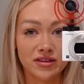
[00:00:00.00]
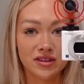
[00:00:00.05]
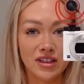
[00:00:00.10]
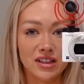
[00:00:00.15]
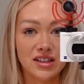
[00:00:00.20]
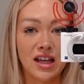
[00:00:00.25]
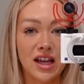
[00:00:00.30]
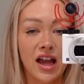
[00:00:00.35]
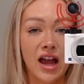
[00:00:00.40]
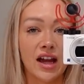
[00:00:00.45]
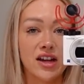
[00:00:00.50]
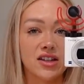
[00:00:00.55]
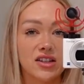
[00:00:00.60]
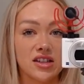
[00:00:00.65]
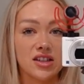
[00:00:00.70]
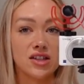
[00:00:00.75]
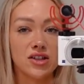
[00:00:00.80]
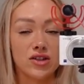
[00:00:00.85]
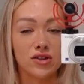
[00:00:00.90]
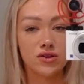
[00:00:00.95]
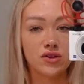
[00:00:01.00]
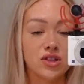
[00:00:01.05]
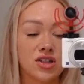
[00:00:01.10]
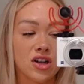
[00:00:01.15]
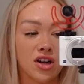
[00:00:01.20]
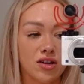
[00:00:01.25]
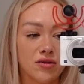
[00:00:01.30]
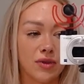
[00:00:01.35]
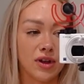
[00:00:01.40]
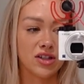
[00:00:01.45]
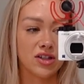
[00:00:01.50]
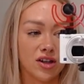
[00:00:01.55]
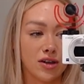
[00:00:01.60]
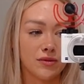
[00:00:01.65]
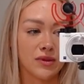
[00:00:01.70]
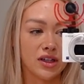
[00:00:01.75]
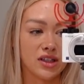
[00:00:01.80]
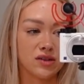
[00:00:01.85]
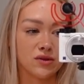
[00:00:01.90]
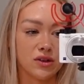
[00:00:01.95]
because I actually do start my job
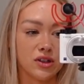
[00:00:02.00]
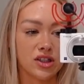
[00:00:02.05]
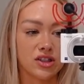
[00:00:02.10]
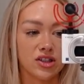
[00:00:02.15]
next week.